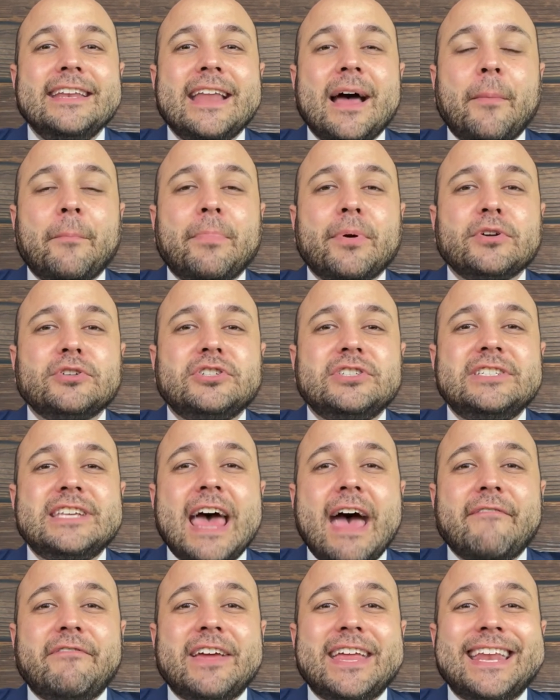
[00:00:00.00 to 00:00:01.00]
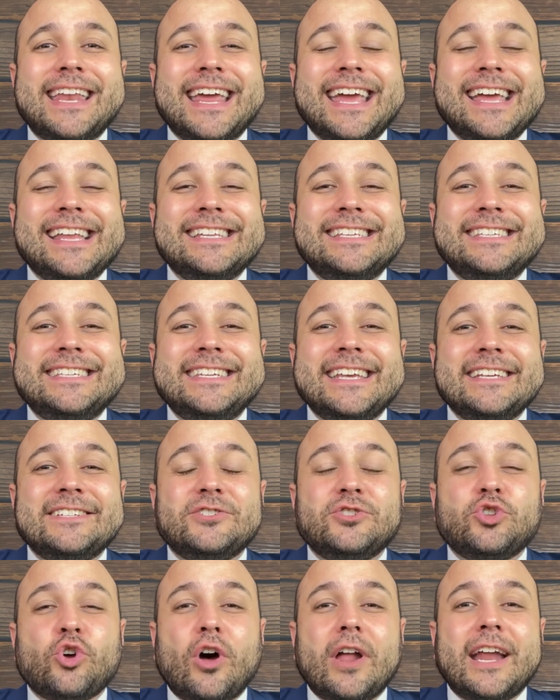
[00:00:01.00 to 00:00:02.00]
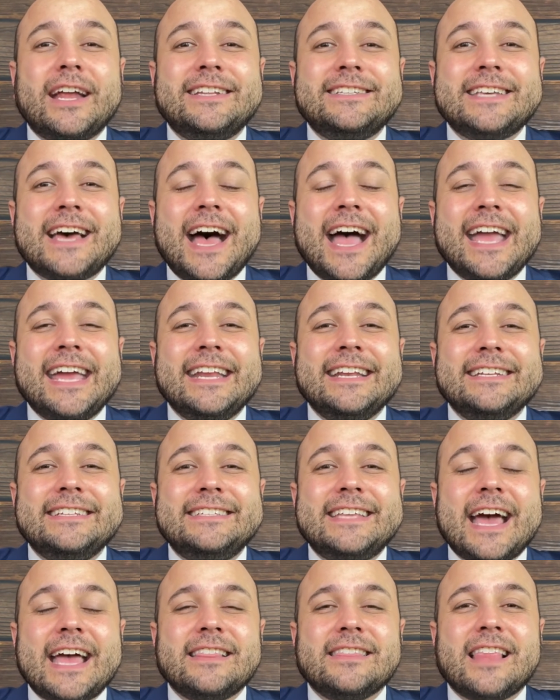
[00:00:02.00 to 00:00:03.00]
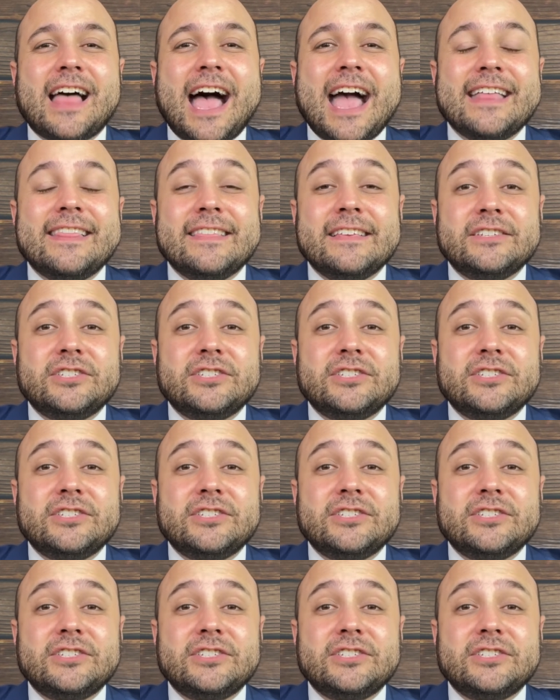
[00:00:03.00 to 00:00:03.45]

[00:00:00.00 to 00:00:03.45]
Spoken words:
Number 7, insist on a tight deadline.